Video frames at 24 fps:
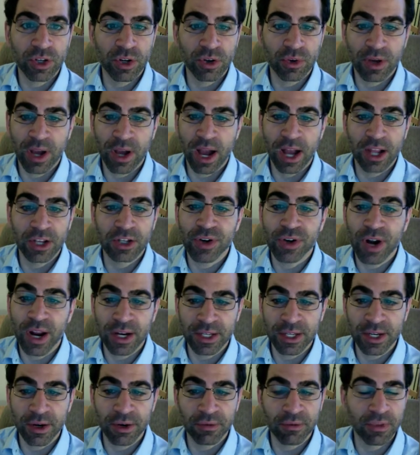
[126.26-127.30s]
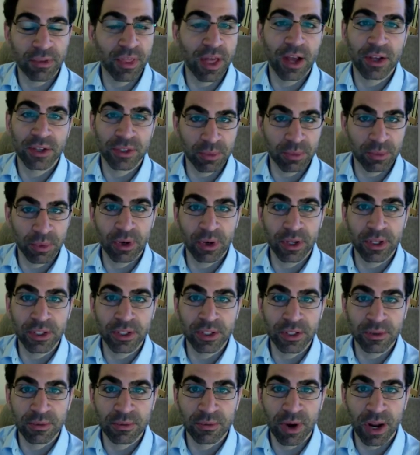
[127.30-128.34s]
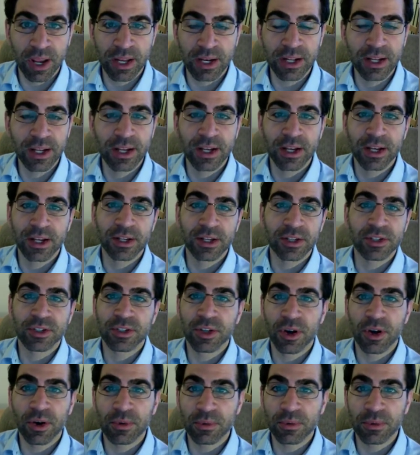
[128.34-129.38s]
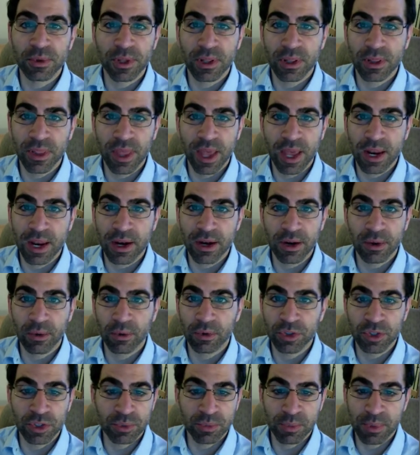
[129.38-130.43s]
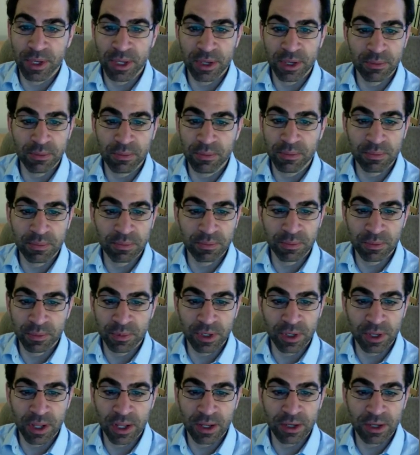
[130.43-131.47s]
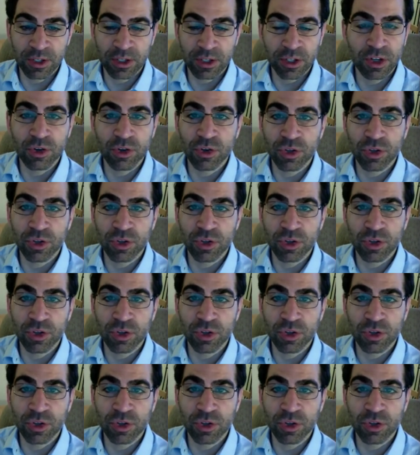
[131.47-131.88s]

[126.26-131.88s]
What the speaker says: contract here of 1,000 points, right? So then it will just be you